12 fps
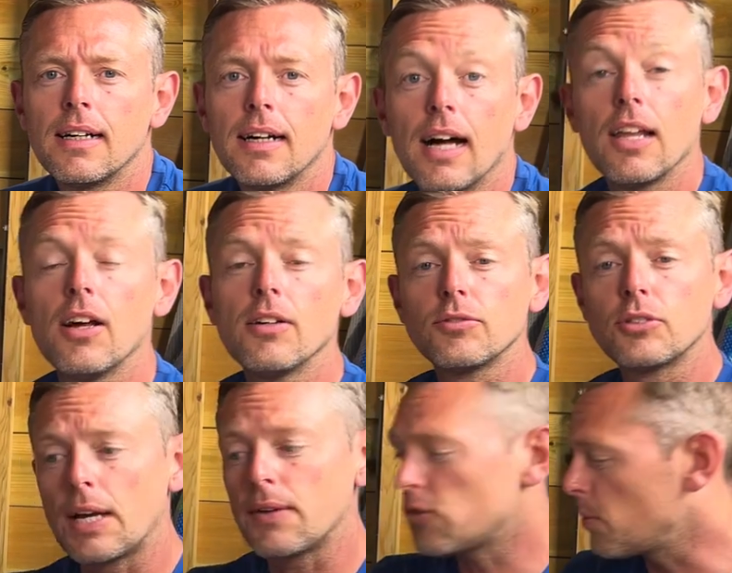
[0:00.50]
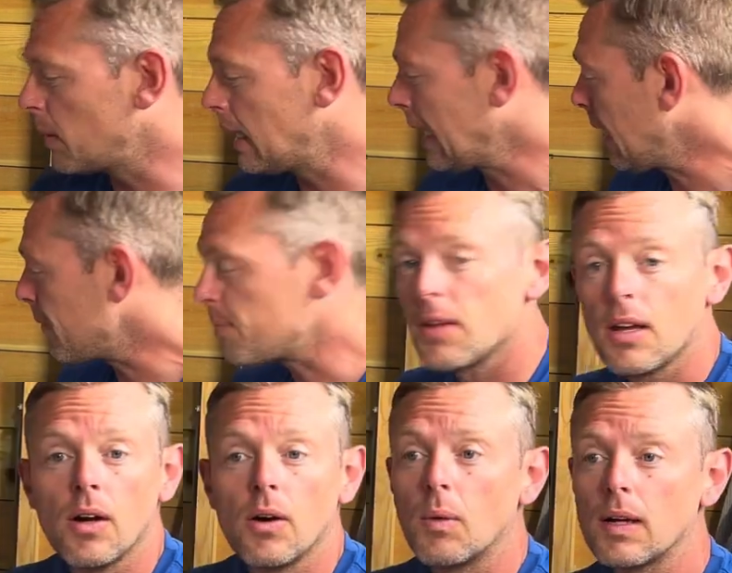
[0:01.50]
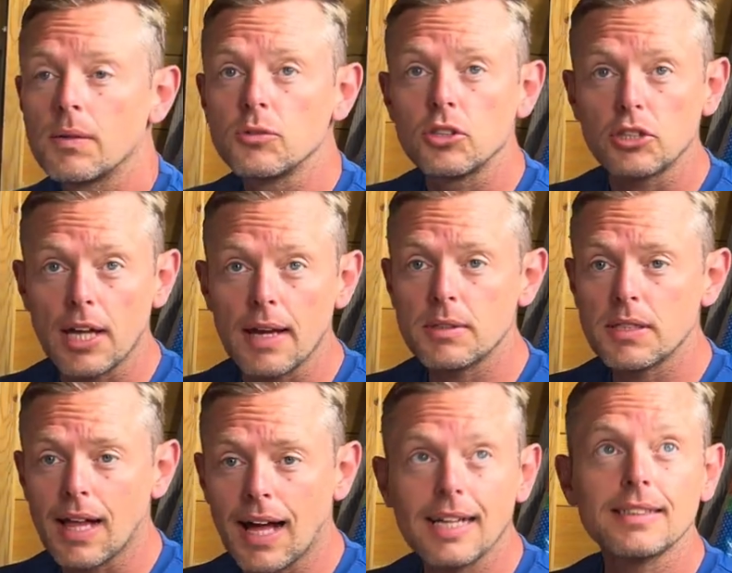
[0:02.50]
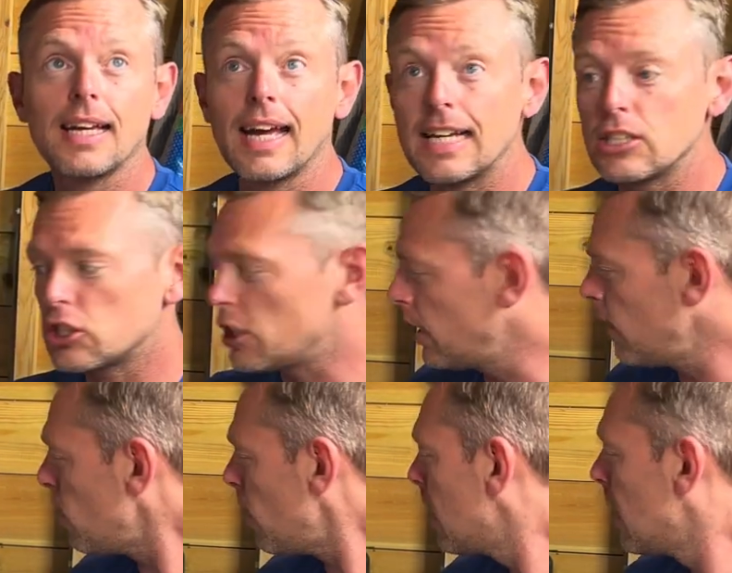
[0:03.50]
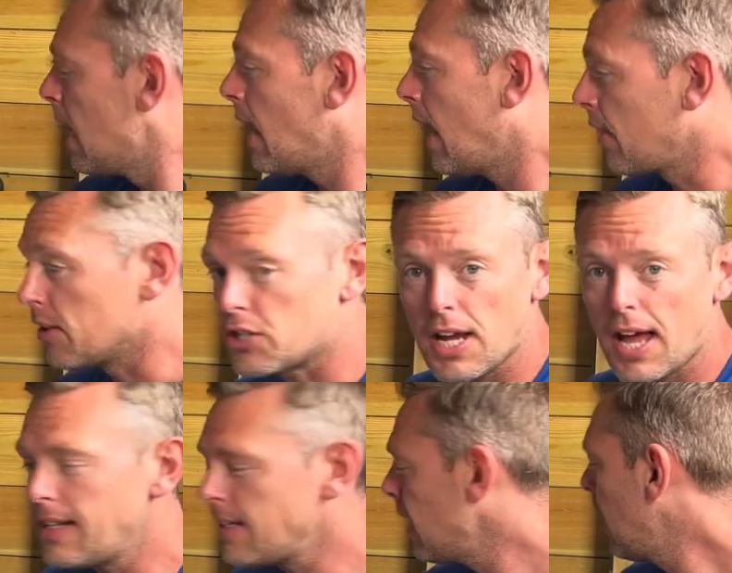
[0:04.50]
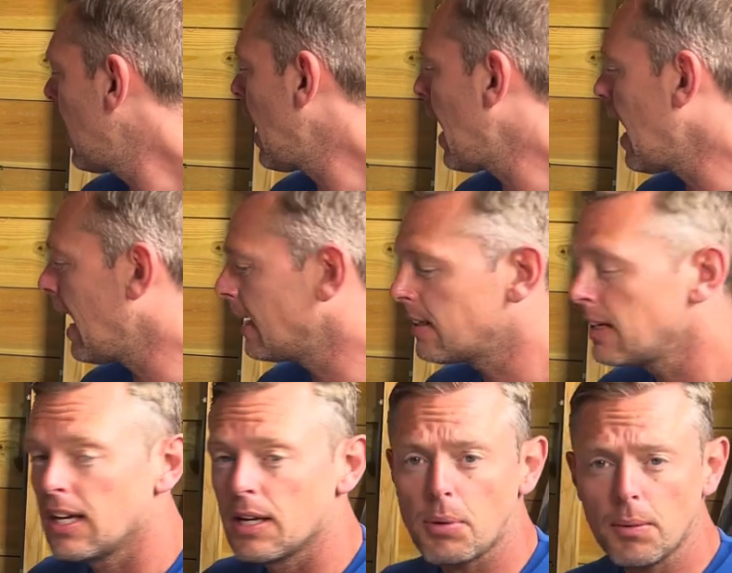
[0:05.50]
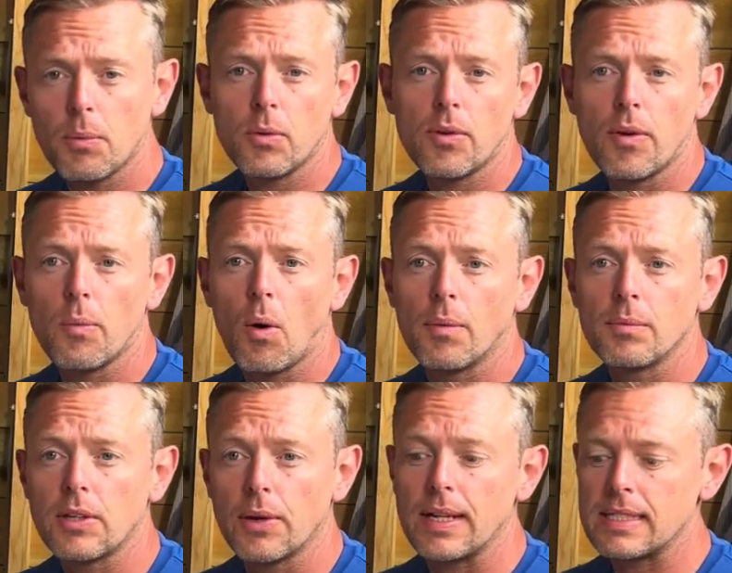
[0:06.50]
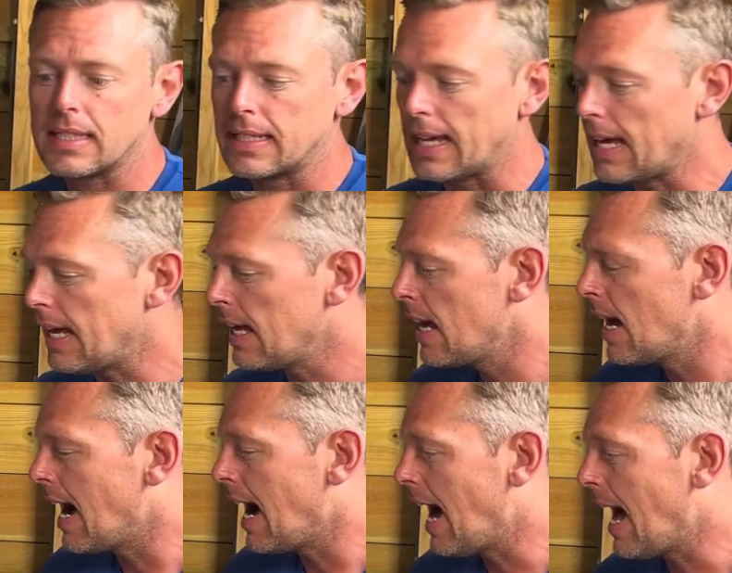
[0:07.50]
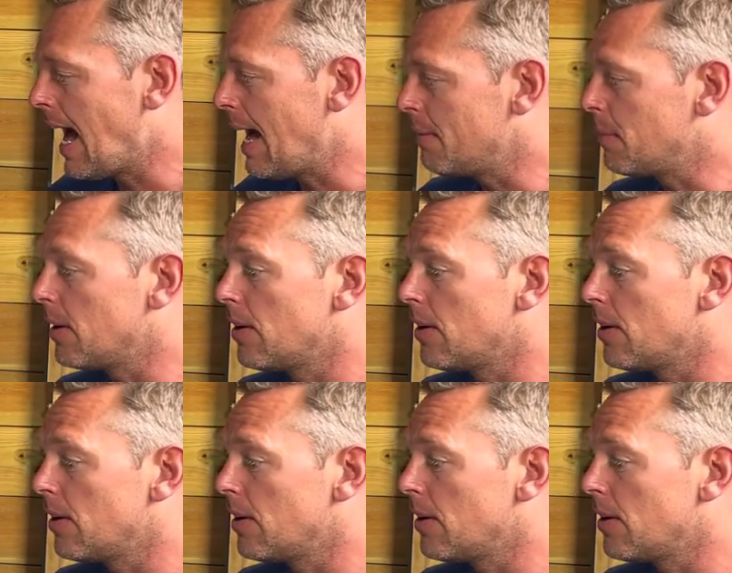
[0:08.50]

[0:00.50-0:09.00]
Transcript: Hello, James from Elite. Welcome to James Clark's HQ, the shed, and probably wondering what I'm doing today. Um,